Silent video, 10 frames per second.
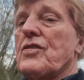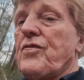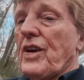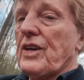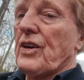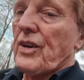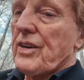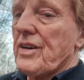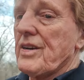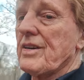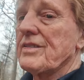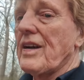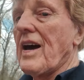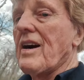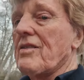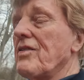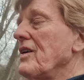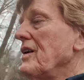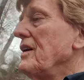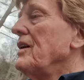his finger to have
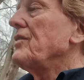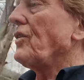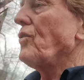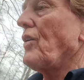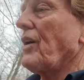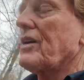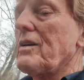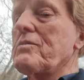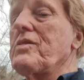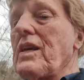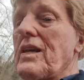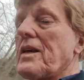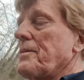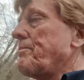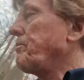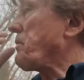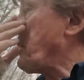the lawyer come see him